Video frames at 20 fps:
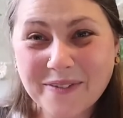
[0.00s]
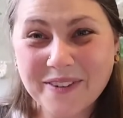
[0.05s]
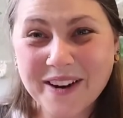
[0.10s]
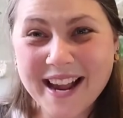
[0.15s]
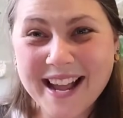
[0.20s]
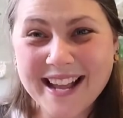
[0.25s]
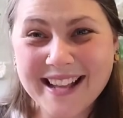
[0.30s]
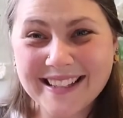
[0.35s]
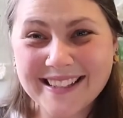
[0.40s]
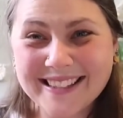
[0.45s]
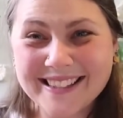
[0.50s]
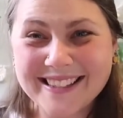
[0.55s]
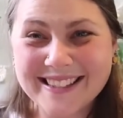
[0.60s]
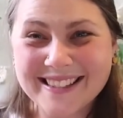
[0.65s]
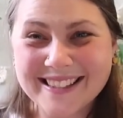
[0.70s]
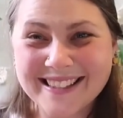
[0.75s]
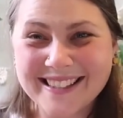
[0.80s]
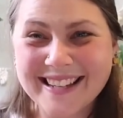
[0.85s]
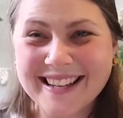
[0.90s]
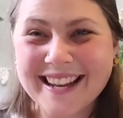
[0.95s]
friends.
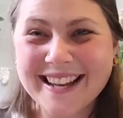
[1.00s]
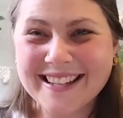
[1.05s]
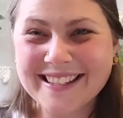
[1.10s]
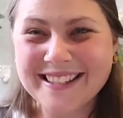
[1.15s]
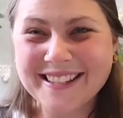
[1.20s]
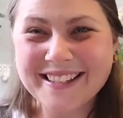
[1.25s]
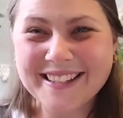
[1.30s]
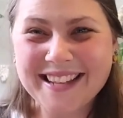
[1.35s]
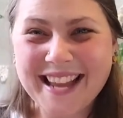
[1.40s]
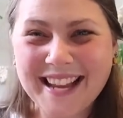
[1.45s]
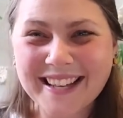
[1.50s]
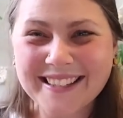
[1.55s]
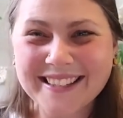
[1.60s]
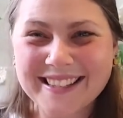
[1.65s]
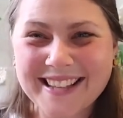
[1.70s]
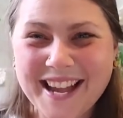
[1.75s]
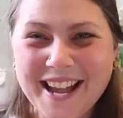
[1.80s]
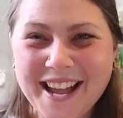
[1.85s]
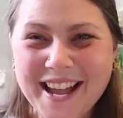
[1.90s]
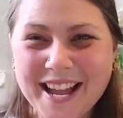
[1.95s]
Till next
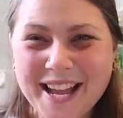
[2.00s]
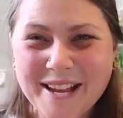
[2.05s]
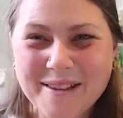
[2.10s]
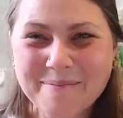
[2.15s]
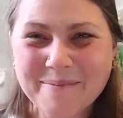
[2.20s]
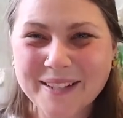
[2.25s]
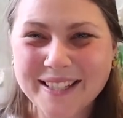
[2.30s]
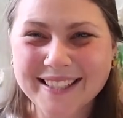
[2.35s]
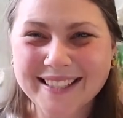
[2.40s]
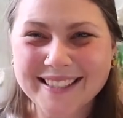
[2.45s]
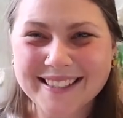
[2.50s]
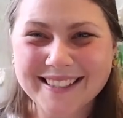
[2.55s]
time.